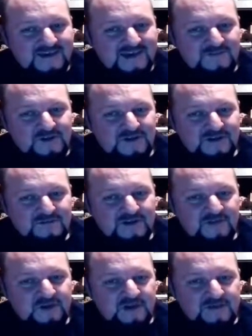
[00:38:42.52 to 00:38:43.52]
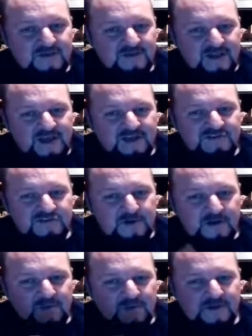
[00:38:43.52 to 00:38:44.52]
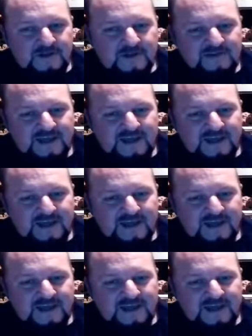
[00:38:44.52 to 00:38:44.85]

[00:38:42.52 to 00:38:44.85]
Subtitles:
If you can experiment with it